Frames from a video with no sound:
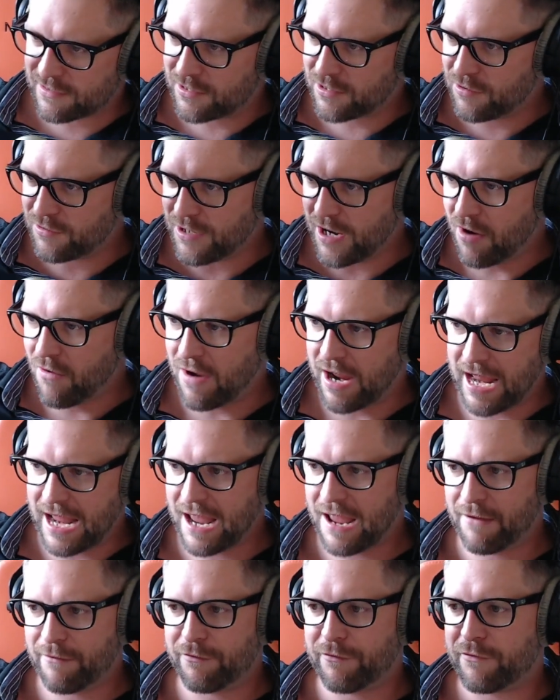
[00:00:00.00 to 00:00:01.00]
you now
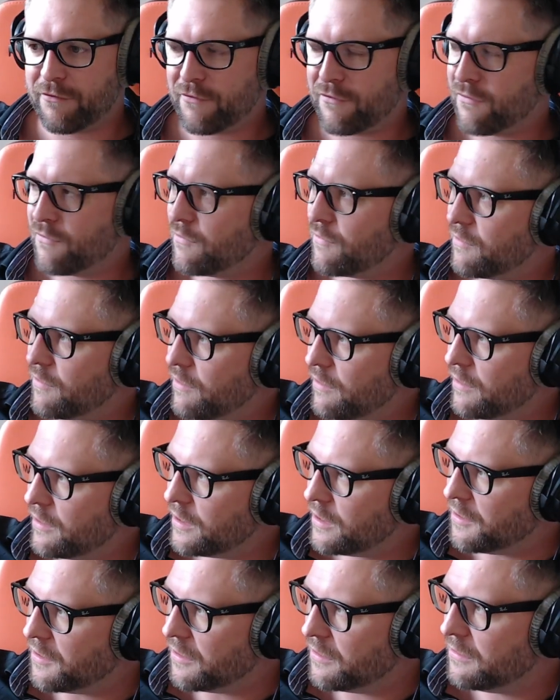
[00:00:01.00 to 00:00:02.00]
have
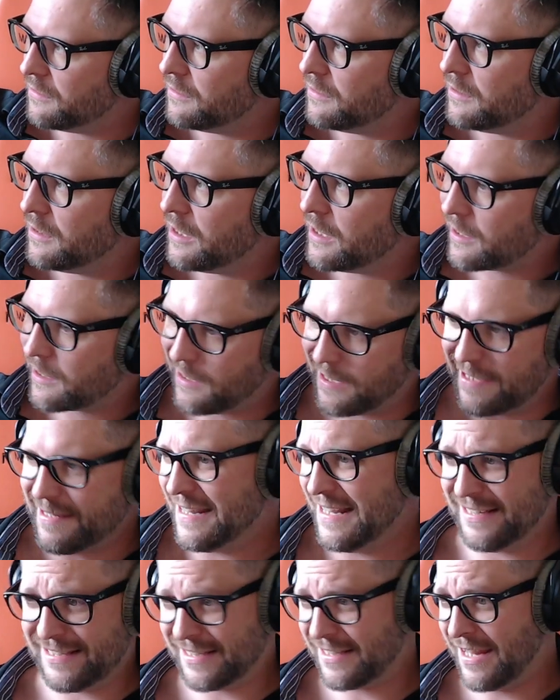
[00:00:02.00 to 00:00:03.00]

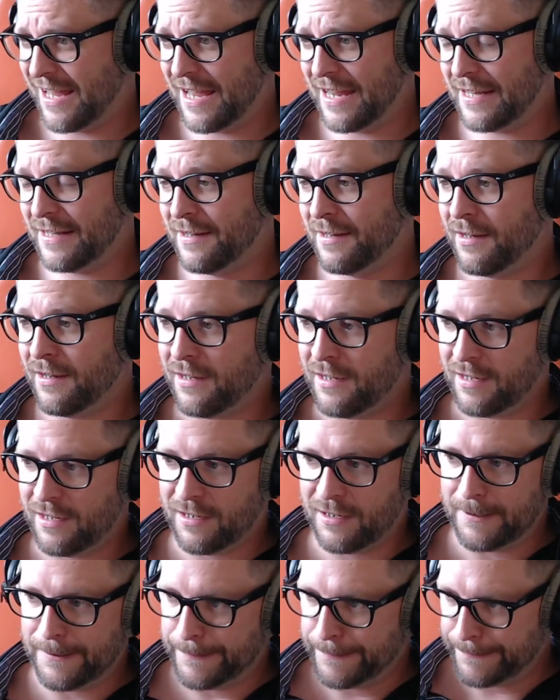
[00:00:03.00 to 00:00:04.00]
clandestine
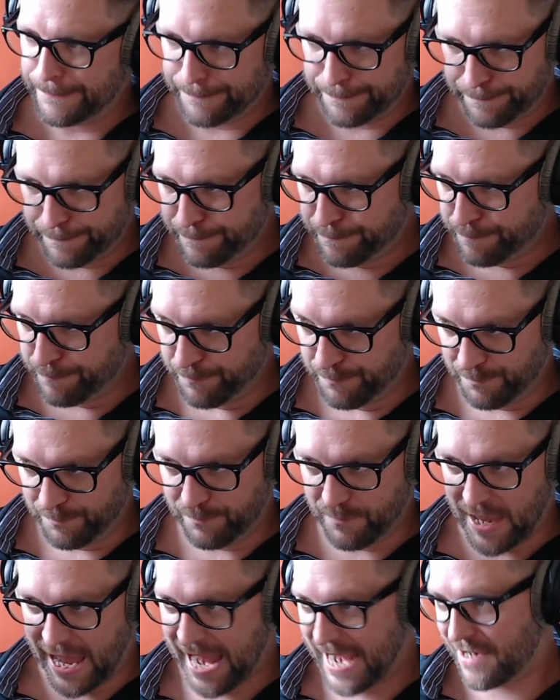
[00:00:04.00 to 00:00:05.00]

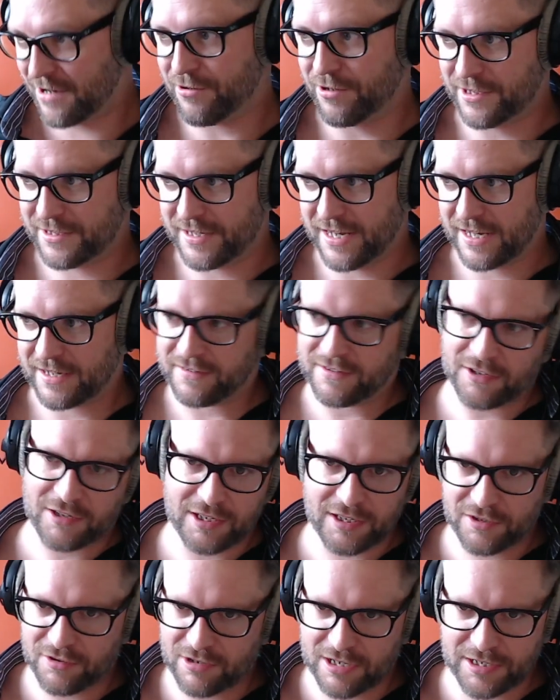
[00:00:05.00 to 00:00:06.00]
hacker attacks.
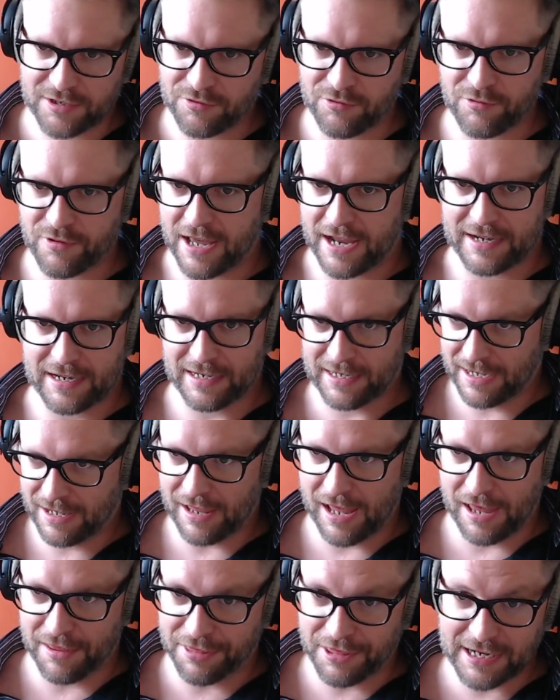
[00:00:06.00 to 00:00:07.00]
You can do that, and
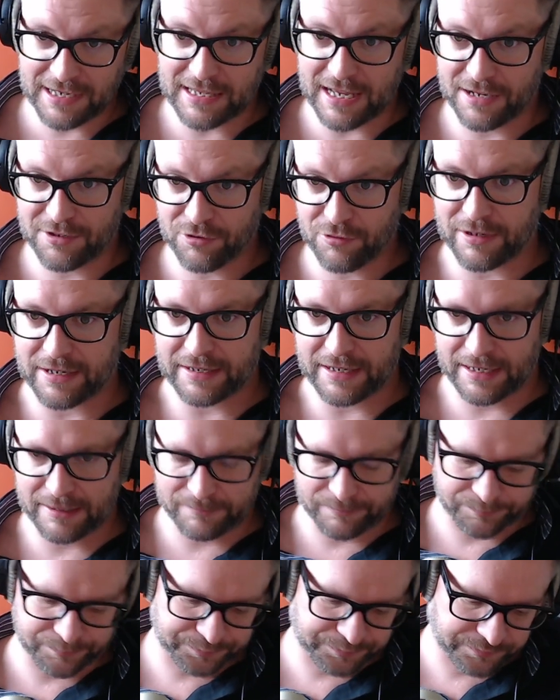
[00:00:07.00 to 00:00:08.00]
I think they're doing that.
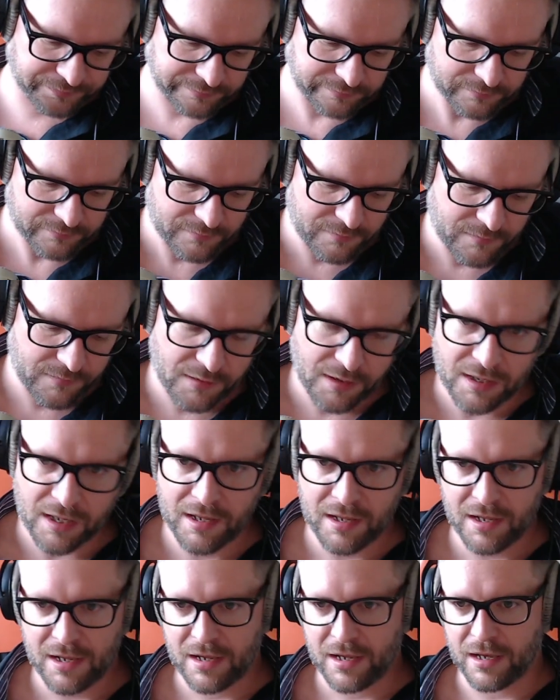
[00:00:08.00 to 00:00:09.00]

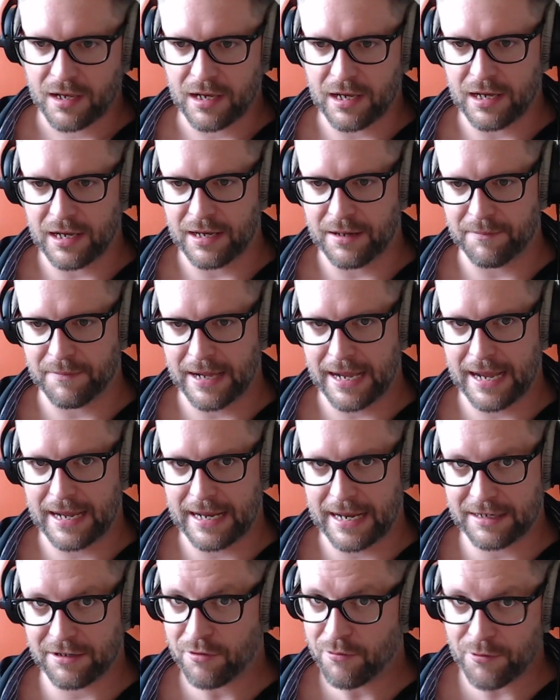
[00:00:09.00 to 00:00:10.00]

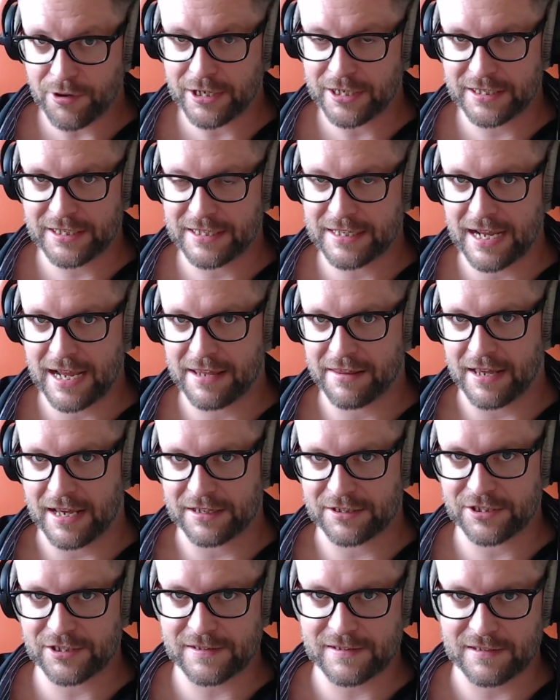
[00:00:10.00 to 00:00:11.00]
I don't want to deny
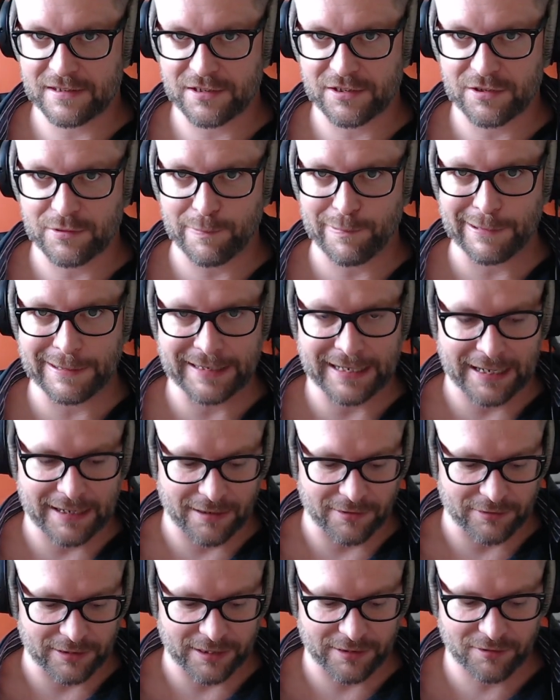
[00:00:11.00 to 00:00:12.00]
that. Just to point that
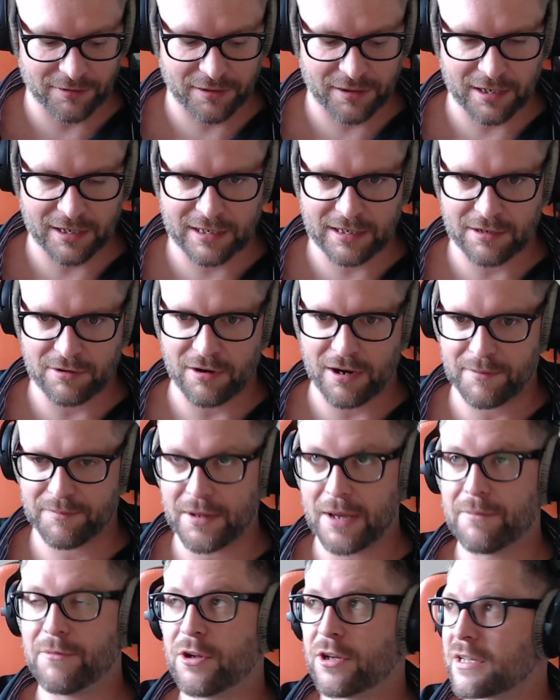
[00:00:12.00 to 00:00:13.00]
out, I don't think
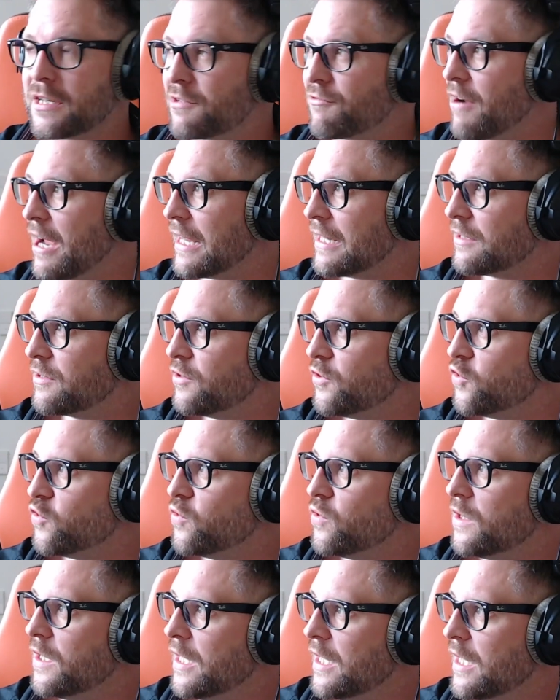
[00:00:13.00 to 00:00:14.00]
I'm not trying to